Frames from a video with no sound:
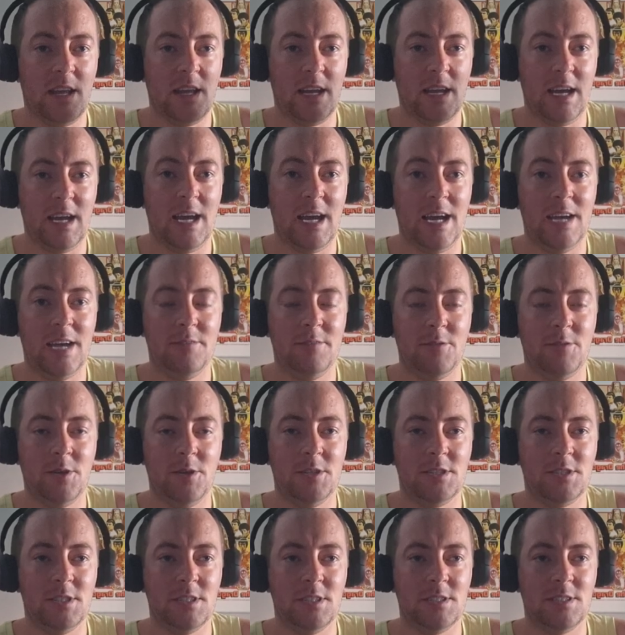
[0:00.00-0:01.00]
like high
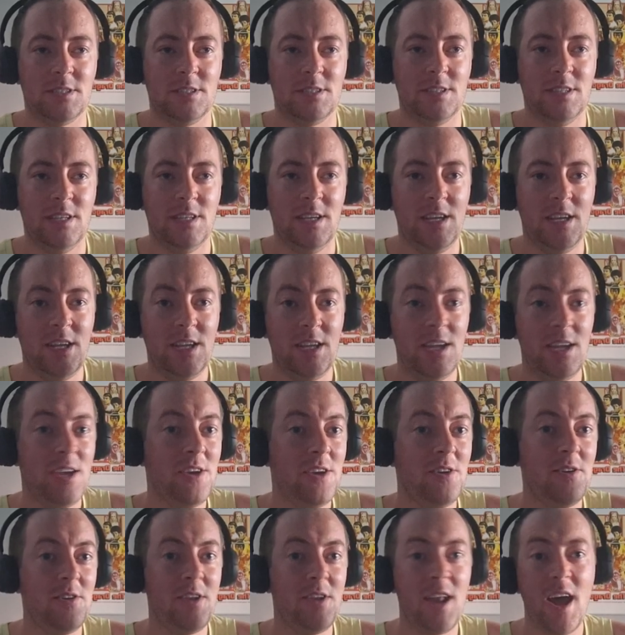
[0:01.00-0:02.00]
voices.
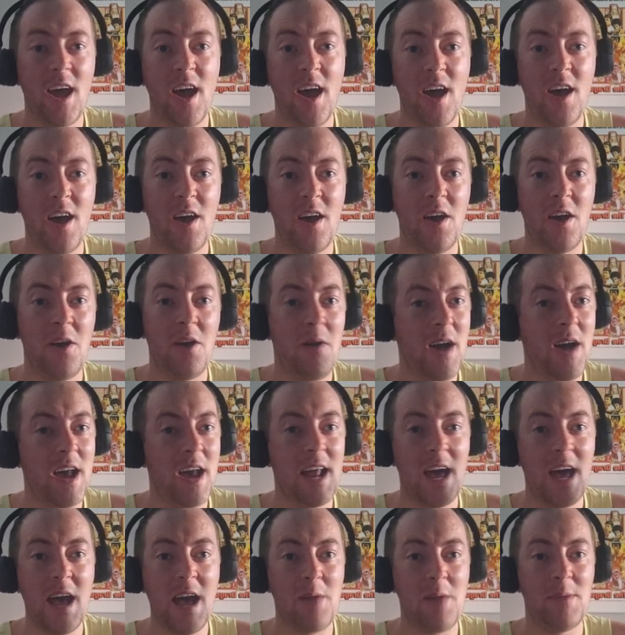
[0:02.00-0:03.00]
You know what
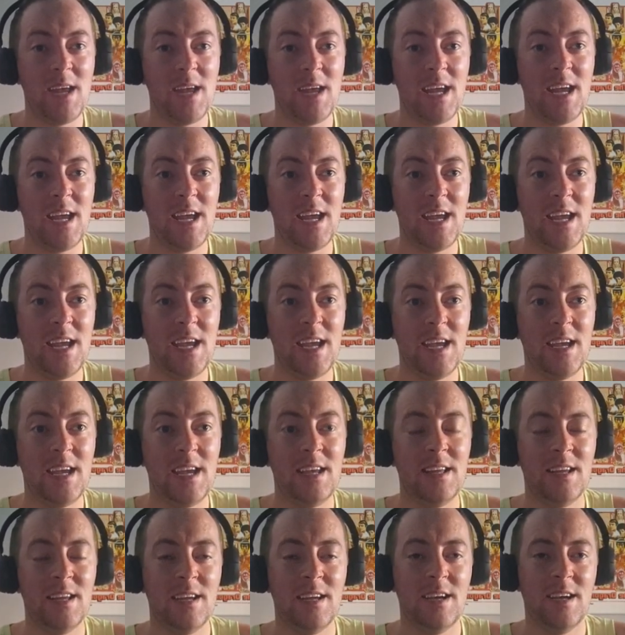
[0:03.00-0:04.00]
I mean.